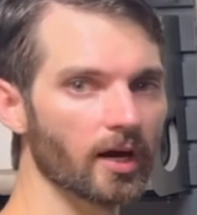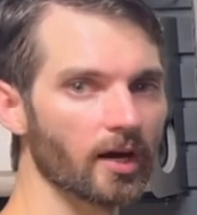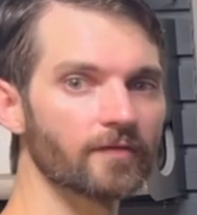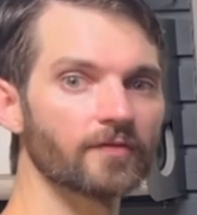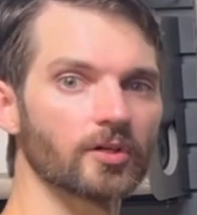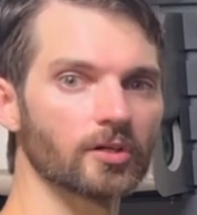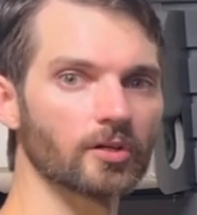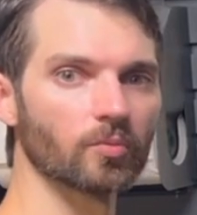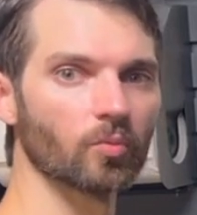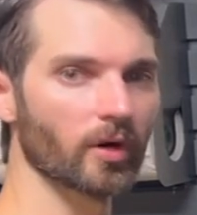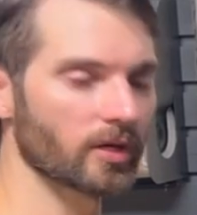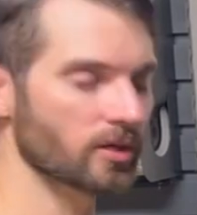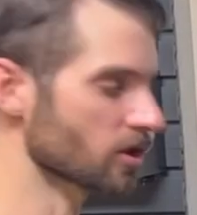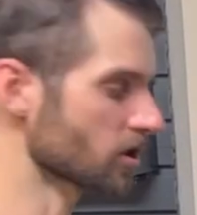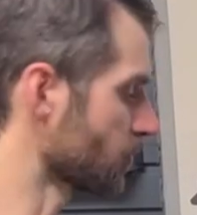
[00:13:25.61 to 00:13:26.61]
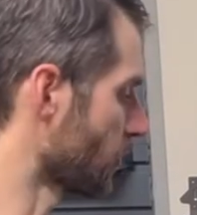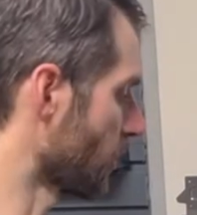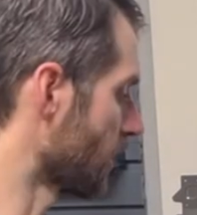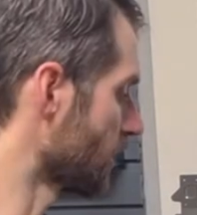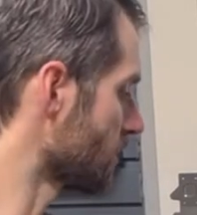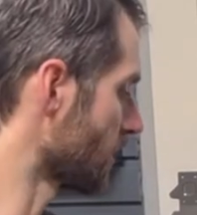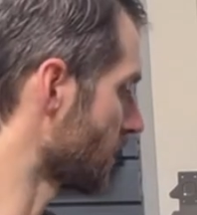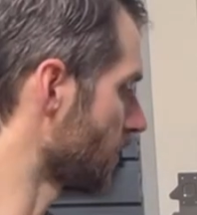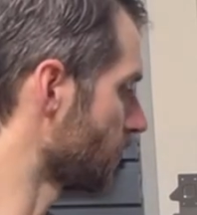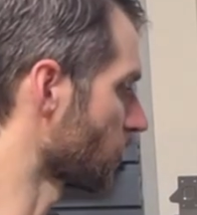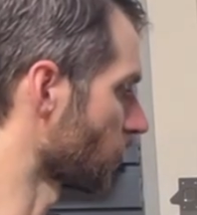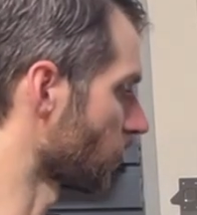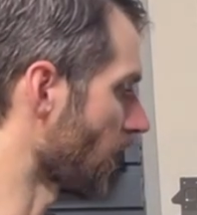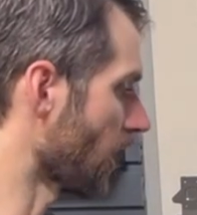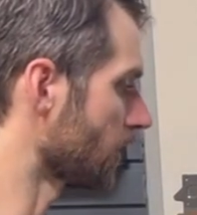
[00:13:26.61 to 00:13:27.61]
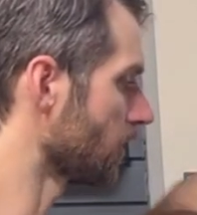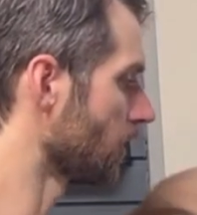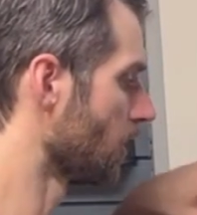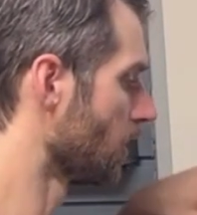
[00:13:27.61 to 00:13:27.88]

if you're wanting to spring to keep the red